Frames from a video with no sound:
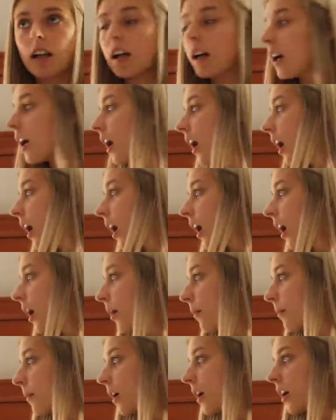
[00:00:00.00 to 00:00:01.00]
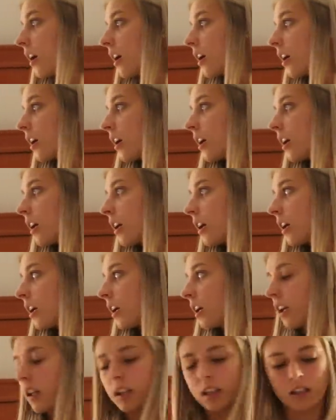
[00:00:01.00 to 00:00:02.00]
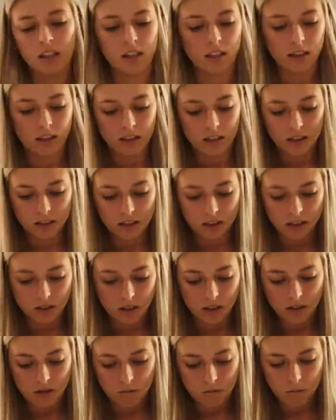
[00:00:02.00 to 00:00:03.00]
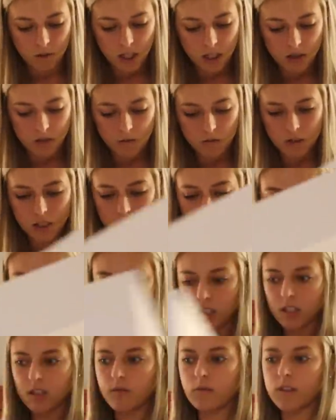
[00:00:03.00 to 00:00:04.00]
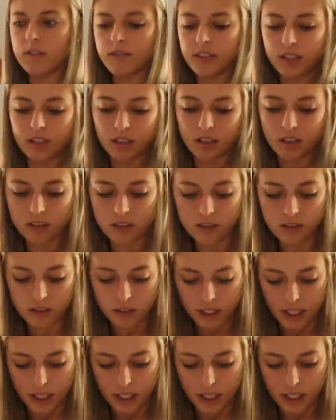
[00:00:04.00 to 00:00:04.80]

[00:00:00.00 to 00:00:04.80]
Ooh, there's a new Gillian Maxwell documentary. Oh, whoa, whoa, whoa, everything.